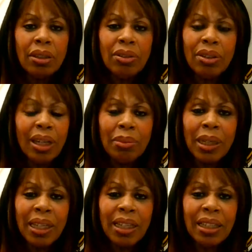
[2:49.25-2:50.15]
You know what I
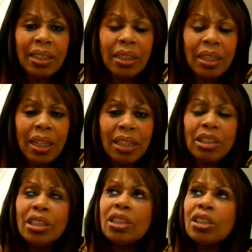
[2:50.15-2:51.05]
mean?
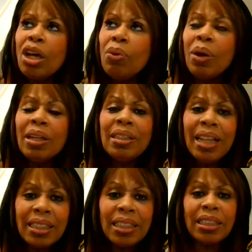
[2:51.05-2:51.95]
It's so
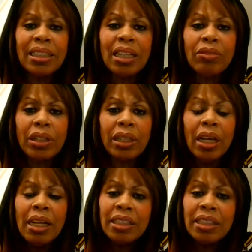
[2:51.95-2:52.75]
unnecessary.